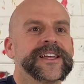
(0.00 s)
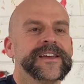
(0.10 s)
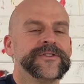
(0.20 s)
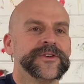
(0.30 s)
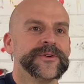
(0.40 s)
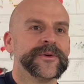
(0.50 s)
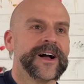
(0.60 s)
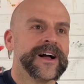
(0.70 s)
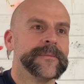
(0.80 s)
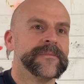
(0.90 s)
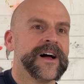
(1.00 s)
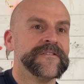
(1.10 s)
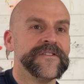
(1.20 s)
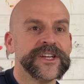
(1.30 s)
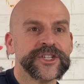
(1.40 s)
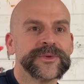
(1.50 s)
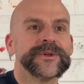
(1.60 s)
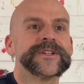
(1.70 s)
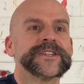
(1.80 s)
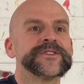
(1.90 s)
give you a
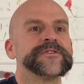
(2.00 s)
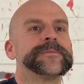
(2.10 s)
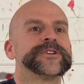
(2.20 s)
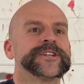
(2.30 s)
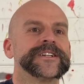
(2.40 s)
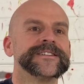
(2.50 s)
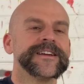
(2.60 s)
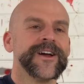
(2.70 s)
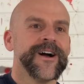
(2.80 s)
visual description